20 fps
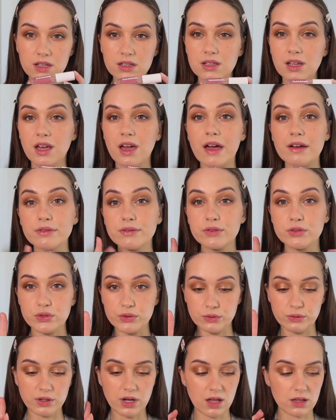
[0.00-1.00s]
They have two
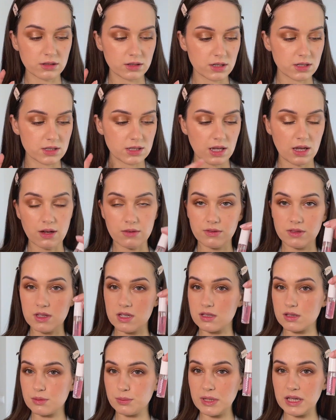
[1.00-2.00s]
colors. They have
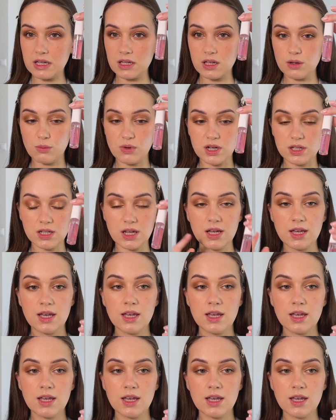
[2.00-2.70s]
this pinky one,